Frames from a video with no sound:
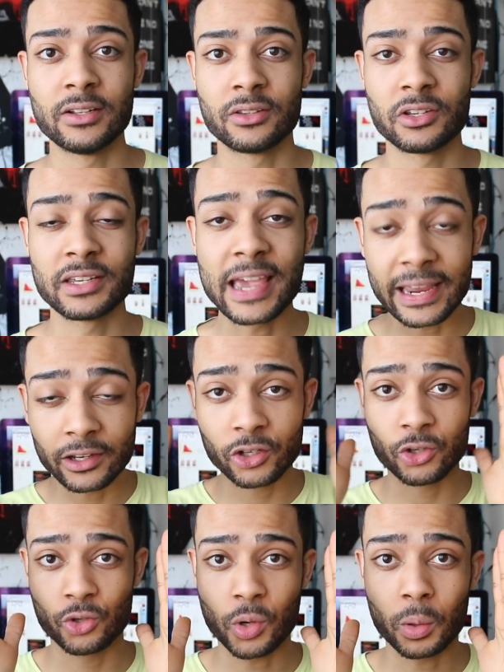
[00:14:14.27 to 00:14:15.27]
to gain
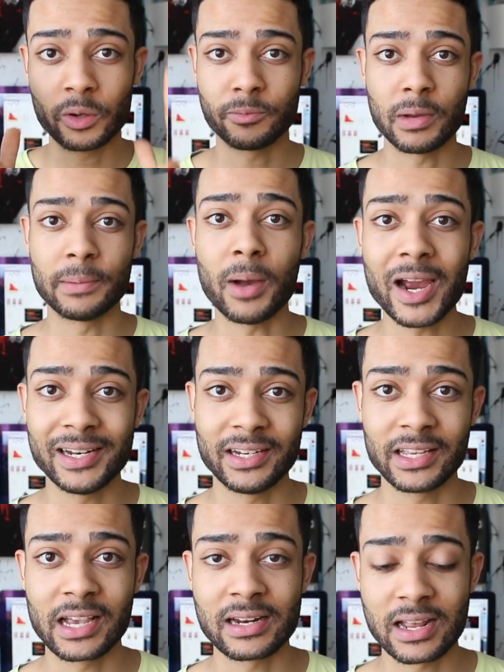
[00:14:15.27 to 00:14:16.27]
control of my mind
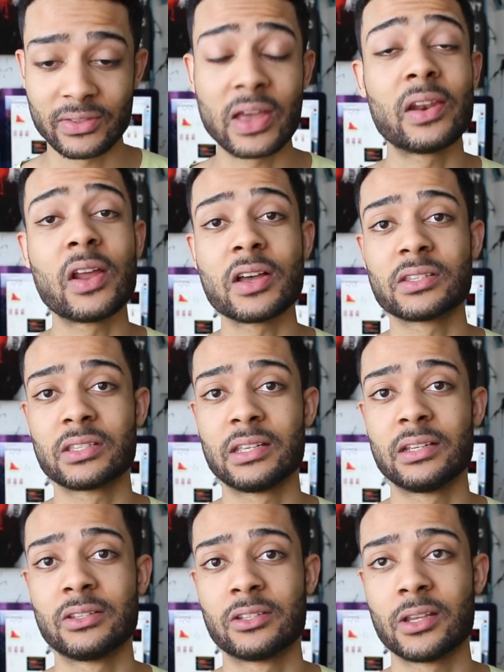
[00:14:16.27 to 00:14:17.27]
again, and that
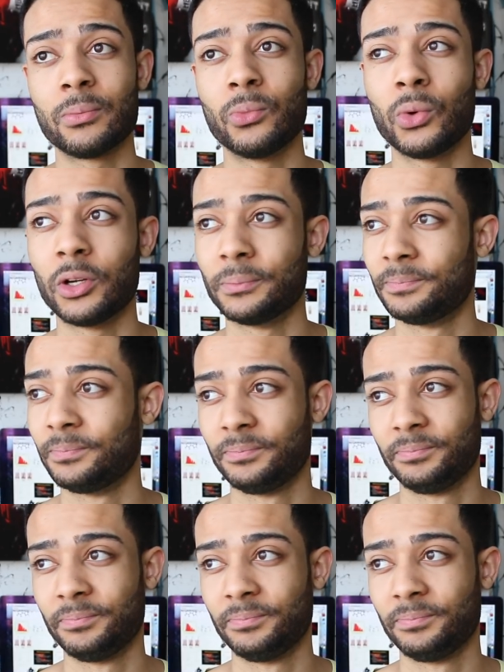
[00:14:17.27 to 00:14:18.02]
lasted somewhat